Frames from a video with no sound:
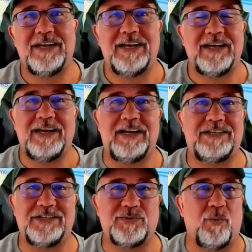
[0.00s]
it
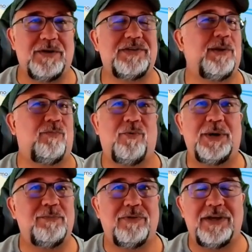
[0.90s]
just wasn't a pretty
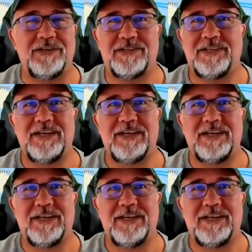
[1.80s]
place.